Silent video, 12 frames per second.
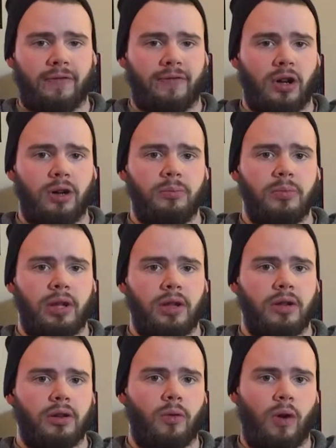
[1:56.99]
film
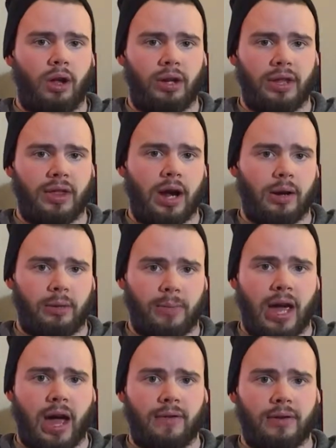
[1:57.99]
quality that I'm going to
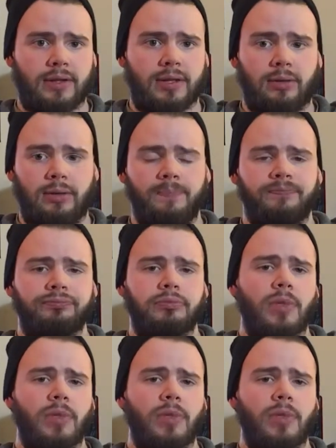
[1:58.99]
be having soon.